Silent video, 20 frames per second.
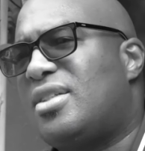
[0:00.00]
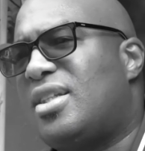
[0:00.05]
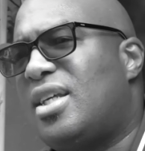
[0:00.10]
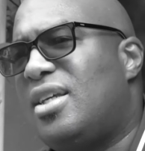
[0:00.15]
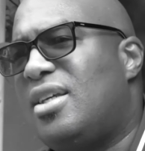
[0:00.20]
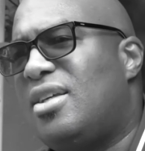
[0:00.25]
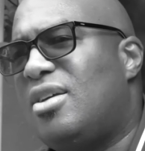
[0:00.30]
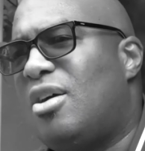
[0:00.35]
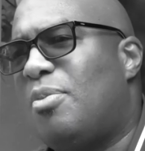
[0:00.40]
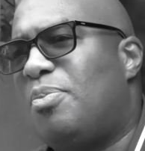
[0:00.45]

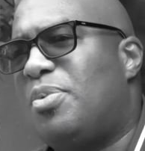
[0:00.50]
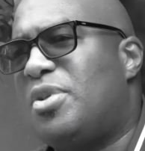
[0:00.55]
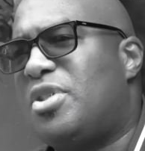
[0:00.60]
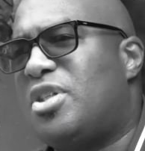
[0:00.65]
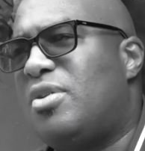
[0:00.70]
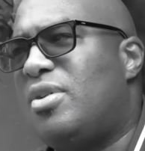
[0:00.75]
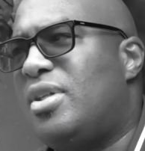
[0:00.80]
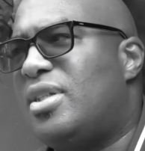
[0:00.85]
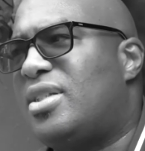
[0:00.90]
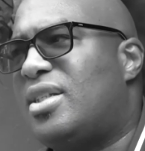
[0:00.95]
the
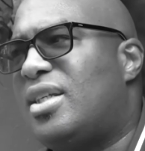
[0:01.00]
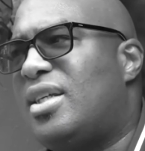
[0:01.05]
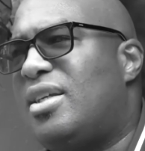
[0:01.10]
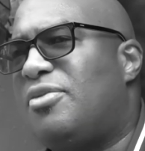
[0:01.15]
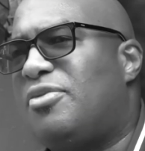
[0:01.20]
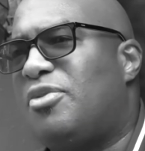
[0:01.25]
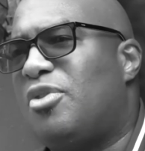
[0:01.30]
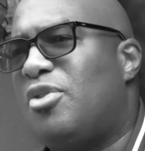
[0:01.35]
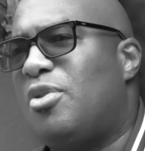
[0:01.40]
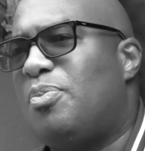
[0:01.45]
opportunity
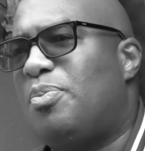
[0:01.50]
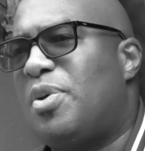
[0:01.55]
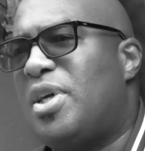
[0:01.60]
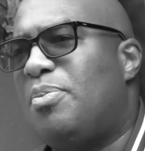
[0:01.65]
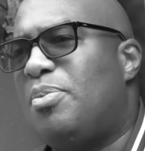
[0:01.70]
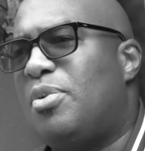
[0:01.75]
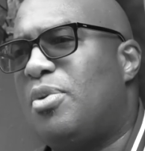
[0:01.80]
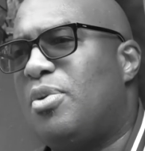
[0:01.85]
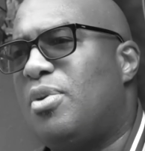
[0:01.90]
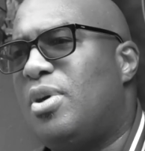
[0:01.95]
for
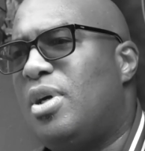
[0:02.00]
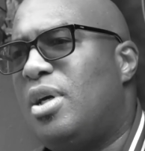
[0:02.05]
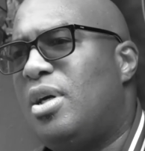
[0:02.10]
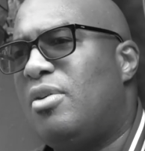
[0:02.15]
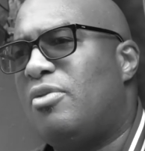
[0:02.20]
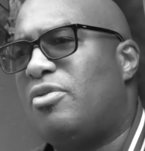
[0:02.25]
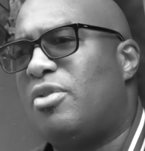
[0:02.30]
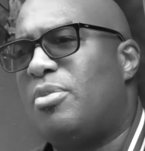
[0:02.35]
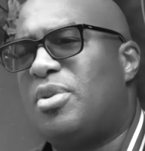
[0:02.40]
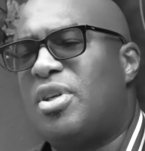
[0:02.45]
people
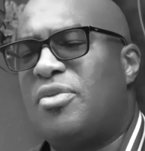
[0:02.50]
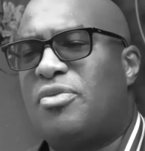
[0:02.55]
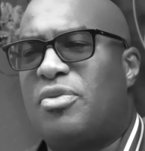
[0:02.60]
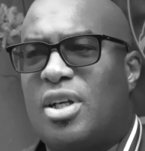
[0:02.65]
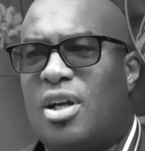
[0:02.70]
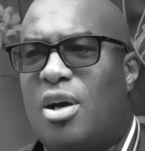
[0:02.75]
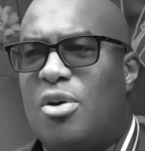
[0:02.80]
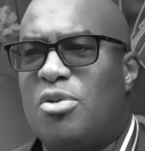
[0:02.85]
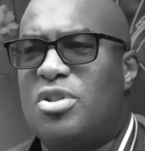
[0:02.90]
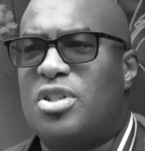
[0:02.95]
from
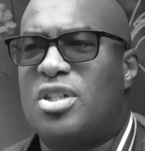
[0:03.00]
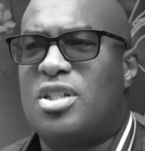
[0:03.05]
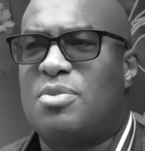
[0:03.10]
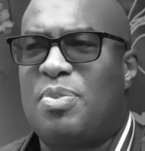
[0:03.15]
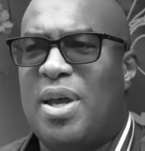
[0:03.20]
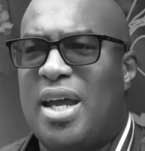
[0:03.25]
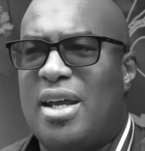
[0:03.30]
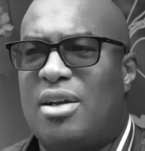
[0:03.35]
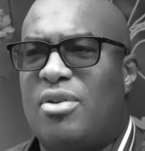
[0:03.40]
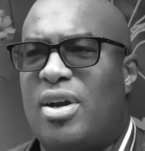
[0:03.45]
different cultures,
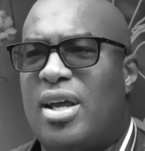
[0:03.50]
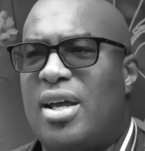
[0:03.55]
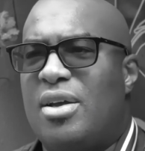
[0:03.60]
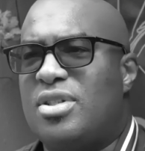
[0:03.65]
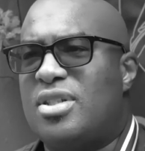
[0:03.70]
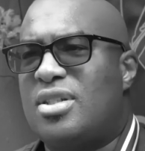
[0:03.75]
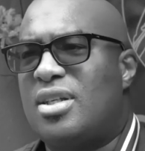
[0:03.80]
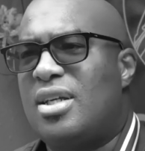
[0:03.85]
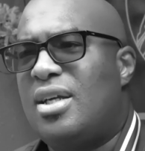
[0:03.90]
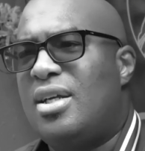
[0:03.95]

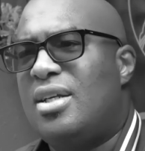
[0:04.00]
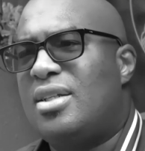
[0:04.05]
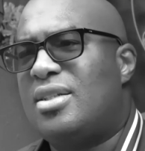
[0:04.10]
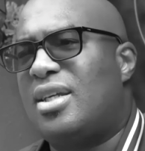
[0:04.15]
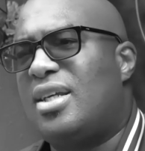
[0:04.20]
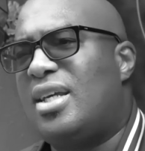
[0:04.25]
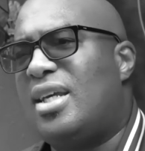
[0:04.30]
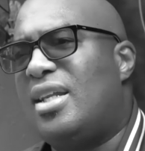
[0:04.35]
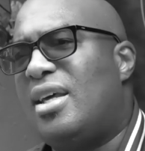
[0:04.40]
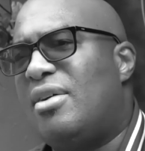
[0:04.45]
backgrounds,
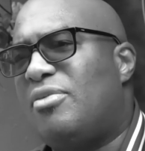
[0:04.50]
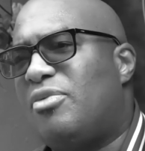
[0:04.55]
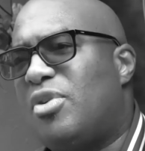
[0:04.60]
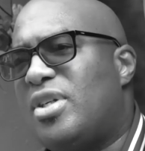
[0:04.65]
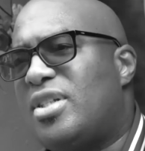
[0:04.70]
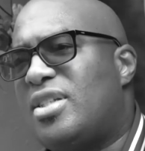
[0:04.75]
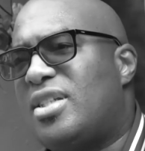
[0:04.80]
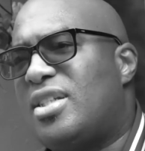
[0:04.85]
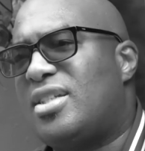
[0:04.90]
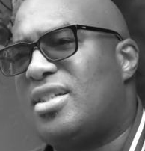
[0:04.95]
to hear their
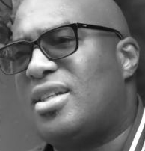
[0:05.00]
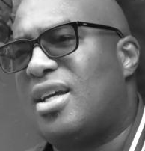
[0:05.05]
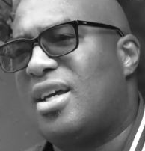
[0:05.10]
voices